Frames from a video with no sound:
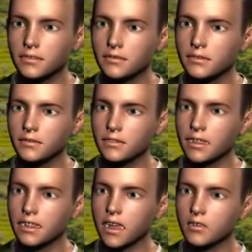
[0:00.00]
But
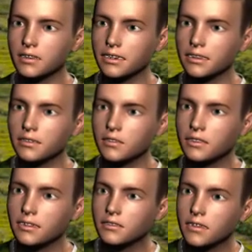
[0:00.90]
I will
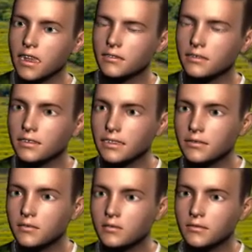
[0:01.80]
establish my covenant
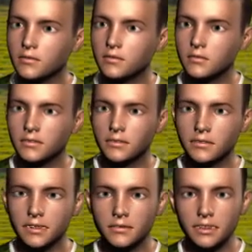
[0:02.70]
with you
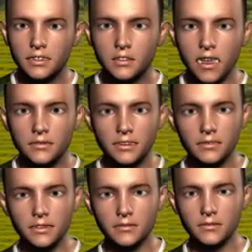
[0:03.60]
and you shall
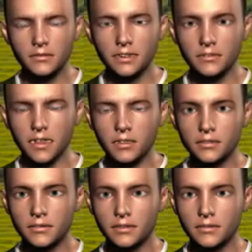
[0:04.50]
come into the
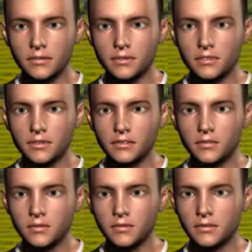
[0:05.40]
ark,
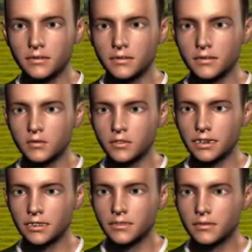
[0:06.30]
you, your
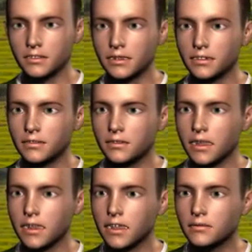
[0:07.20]
sons,
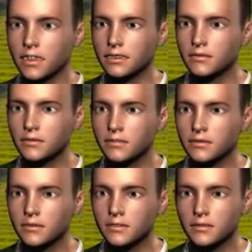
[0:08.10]
your wife,
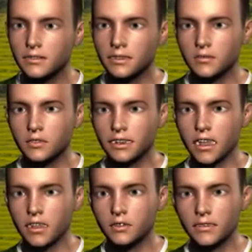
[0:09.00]
and your
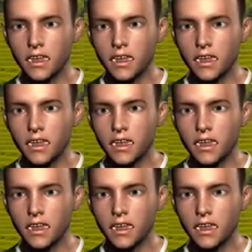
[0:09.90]
sons'